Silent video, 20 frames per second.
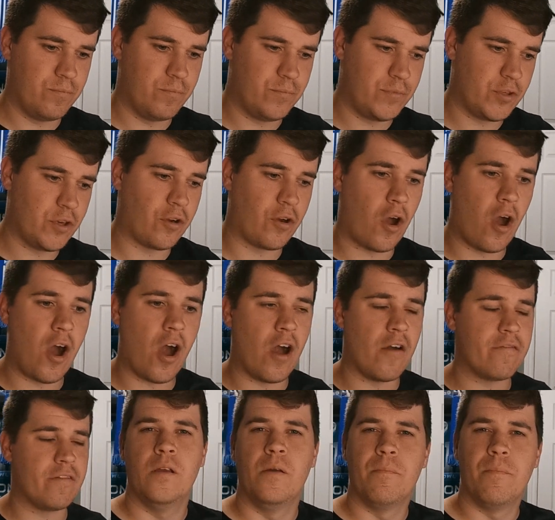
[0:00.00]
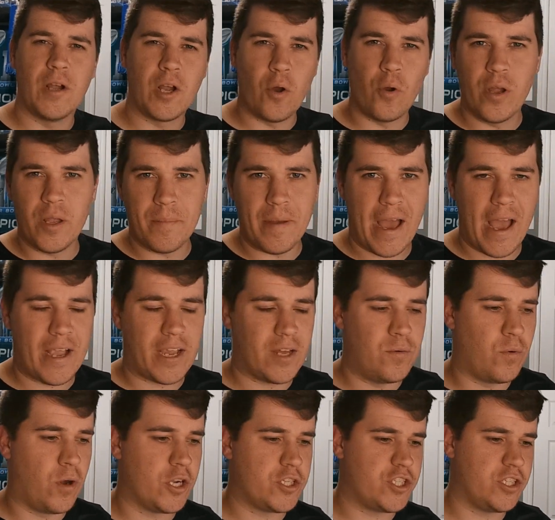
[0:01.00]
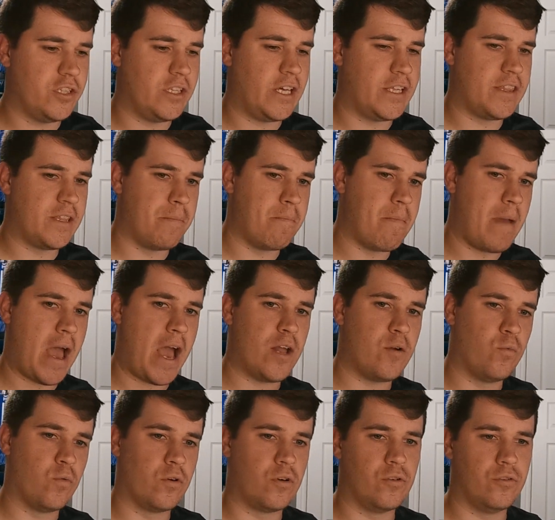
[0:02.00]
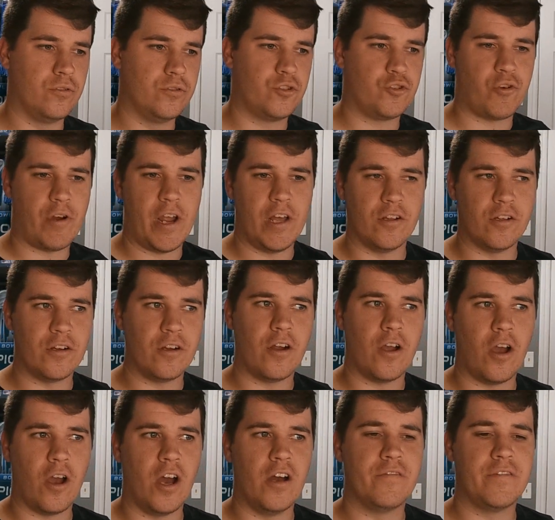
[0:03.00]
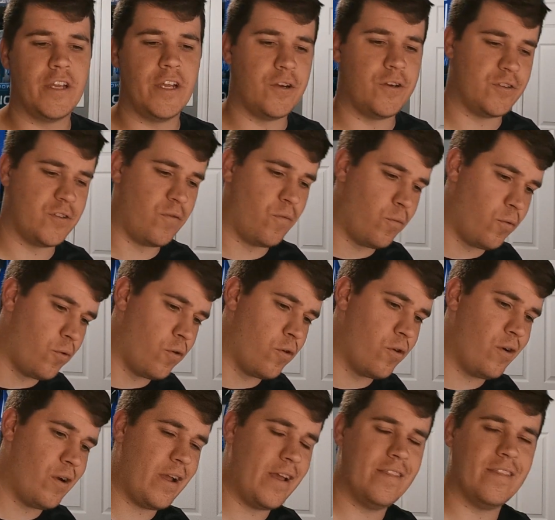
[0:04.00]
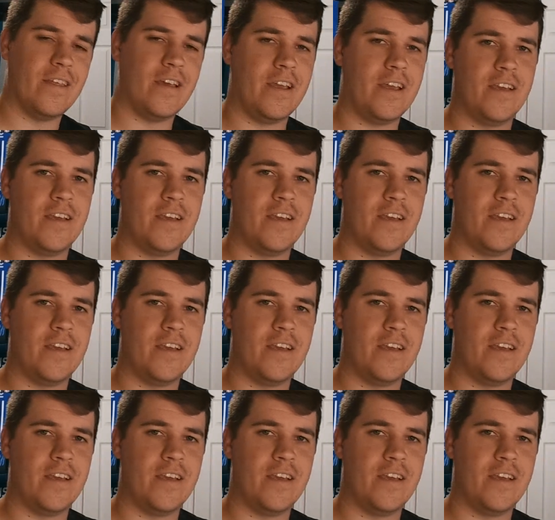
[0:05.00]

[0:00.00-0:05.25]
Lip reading: took off. But going back and watching the Mad World trailer of Gears of War and